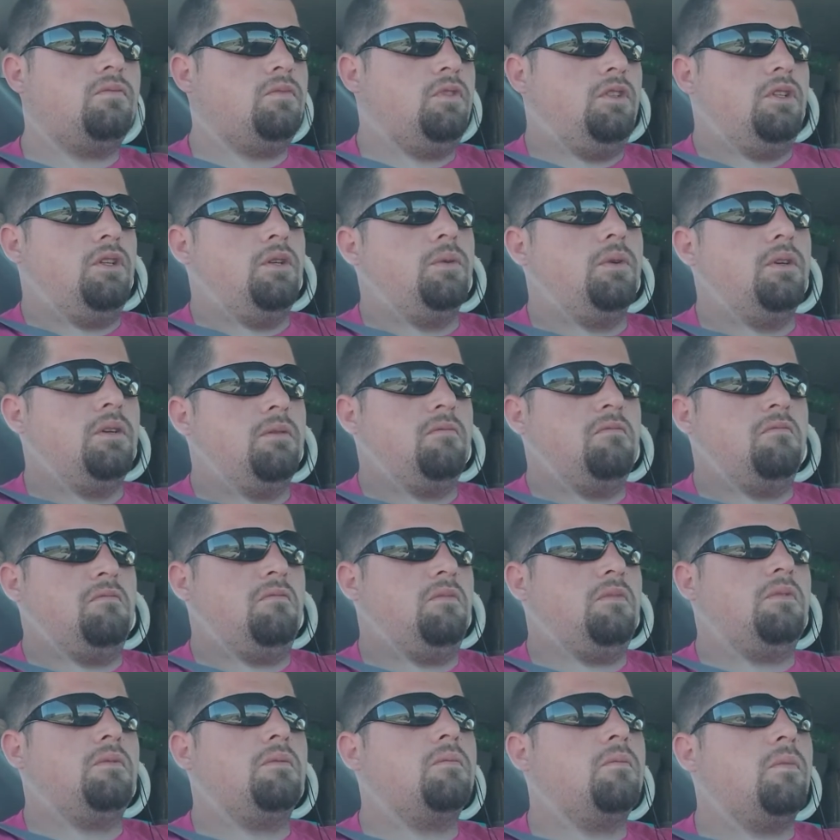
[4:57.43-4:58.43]
doing,
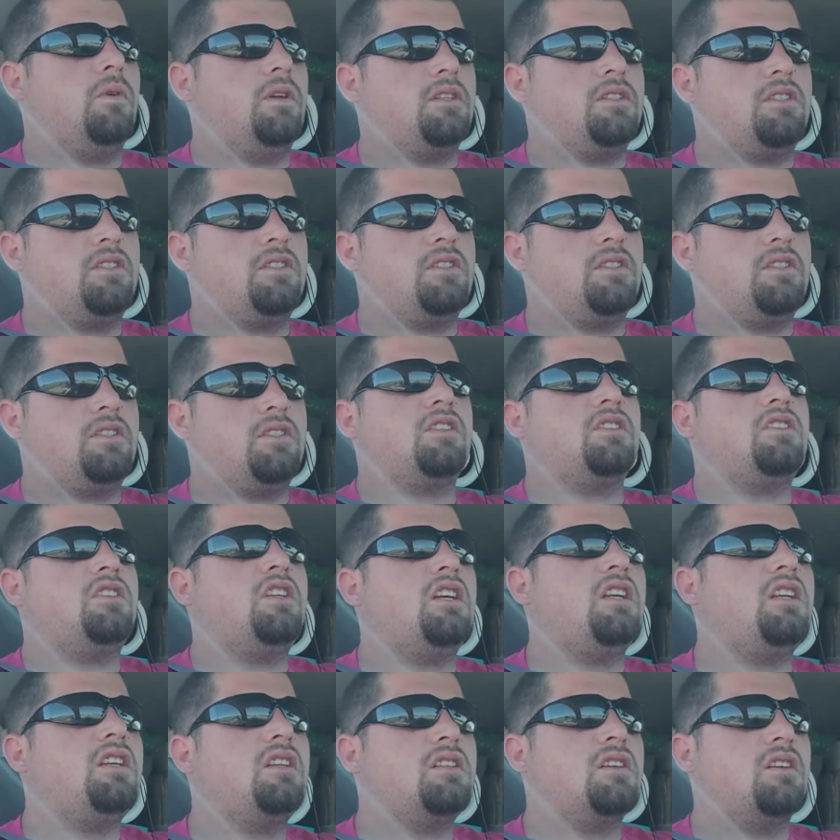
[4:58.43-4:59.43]
what,
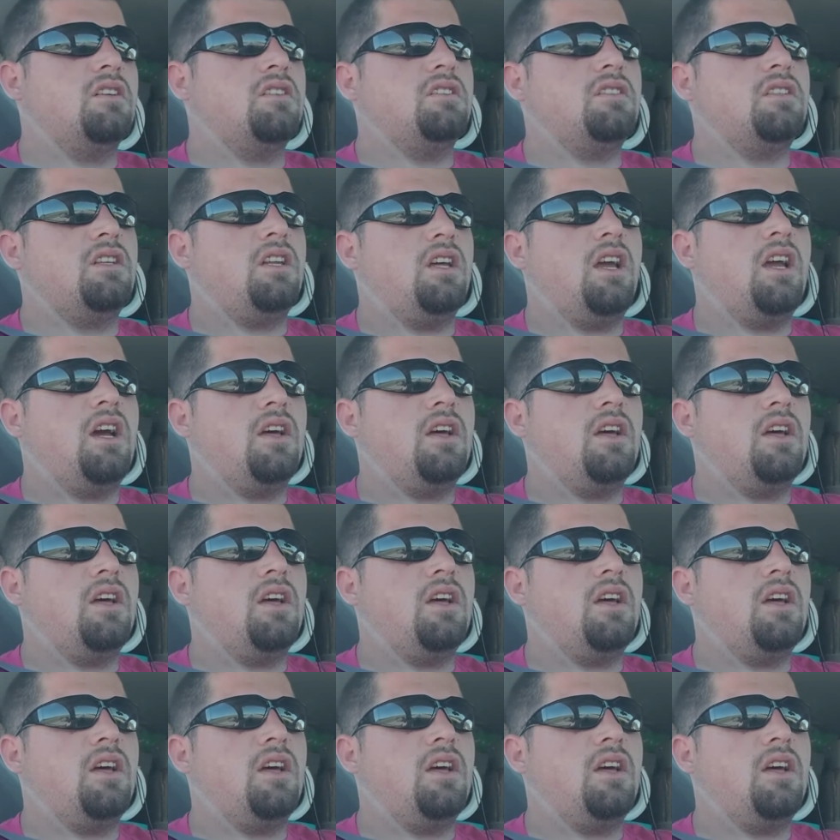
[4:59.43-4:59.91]
16 tons a day.